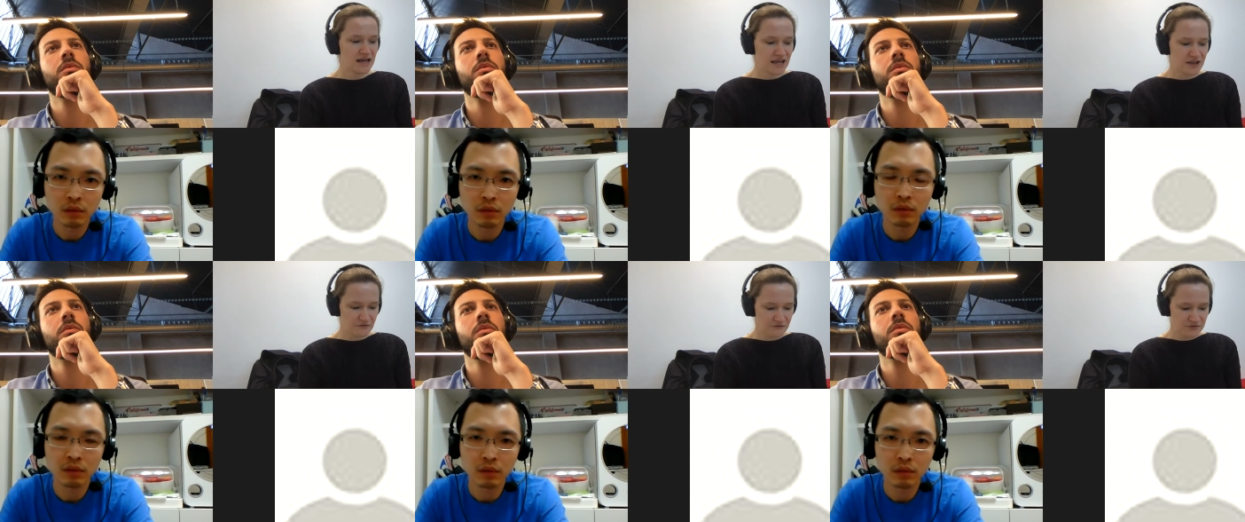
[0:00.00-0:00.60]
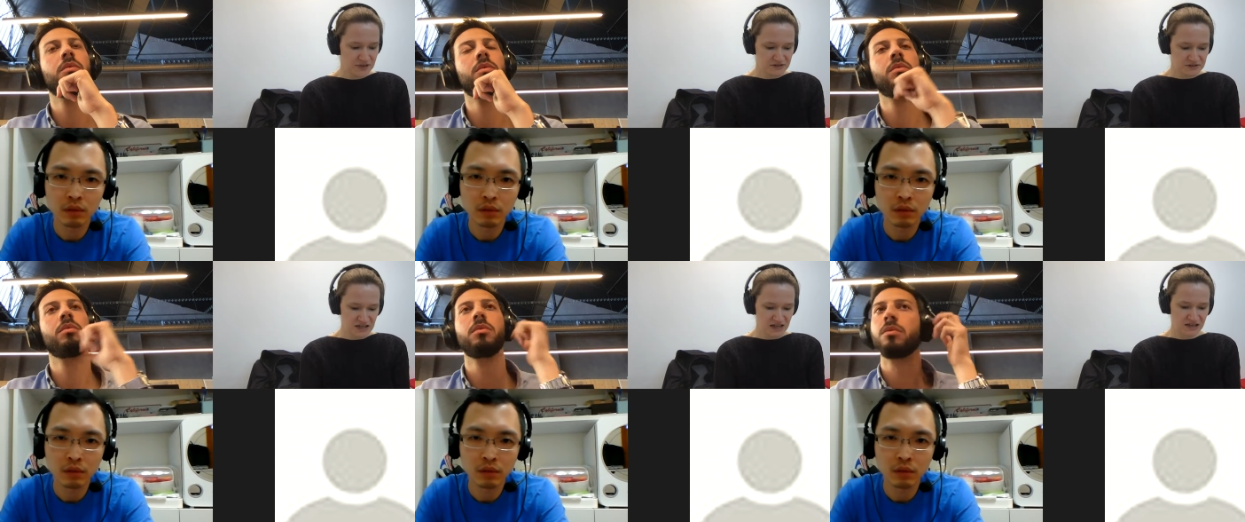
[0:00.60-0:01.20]
Speaker 1: it
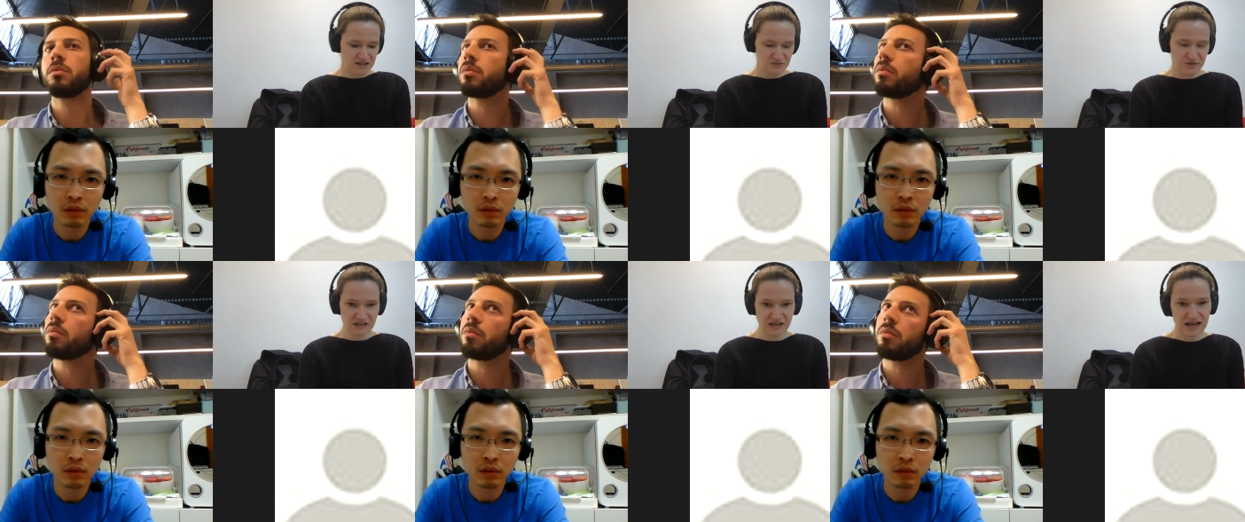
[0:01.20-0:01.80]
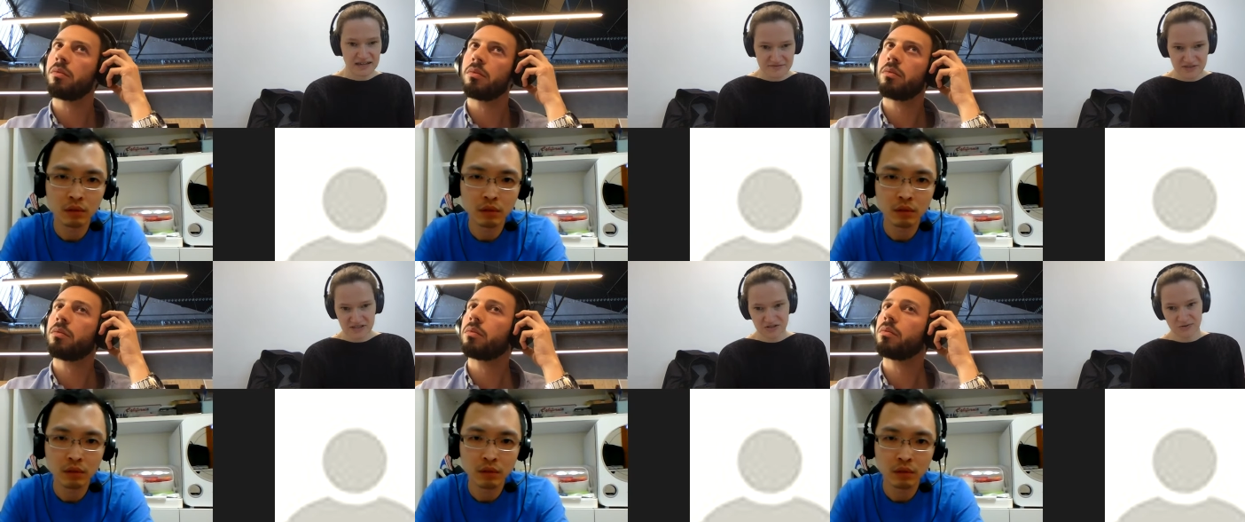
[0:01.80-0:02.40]
feels like it's really kind of
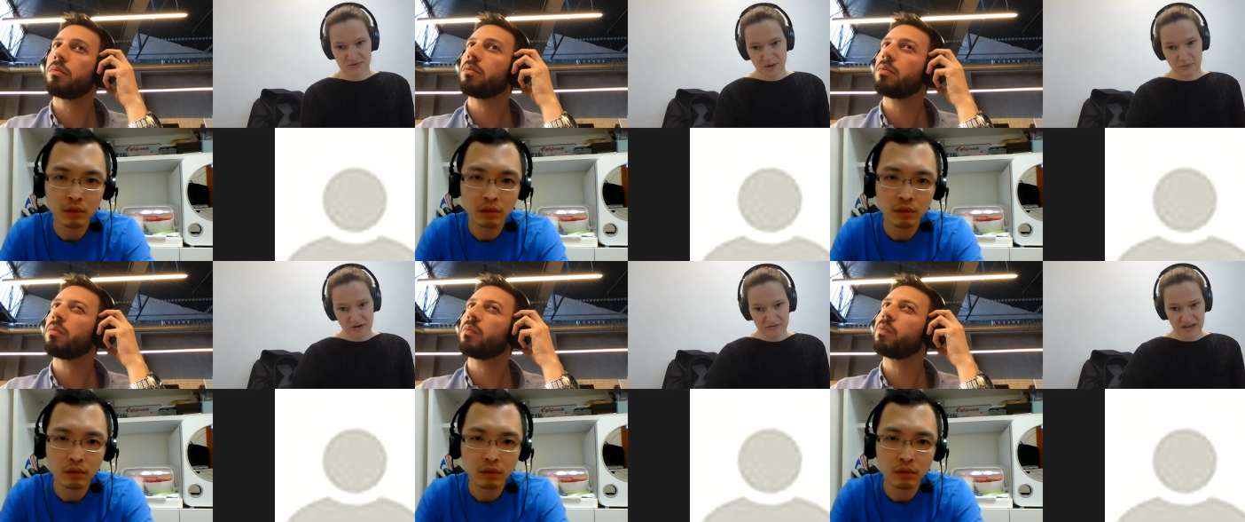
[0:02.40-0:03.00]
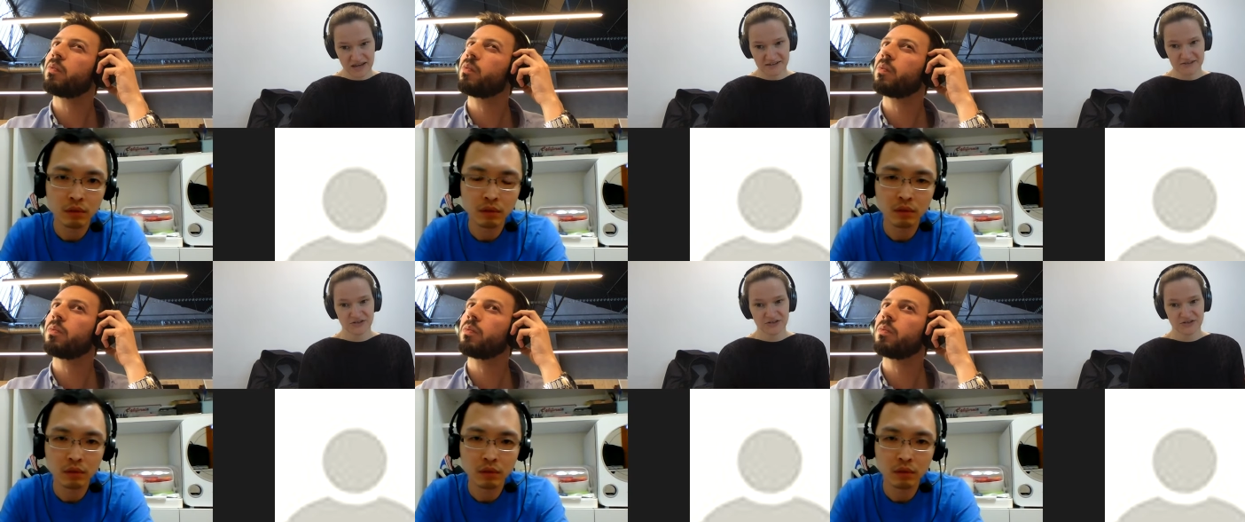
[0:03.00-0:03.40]
in two separate veins.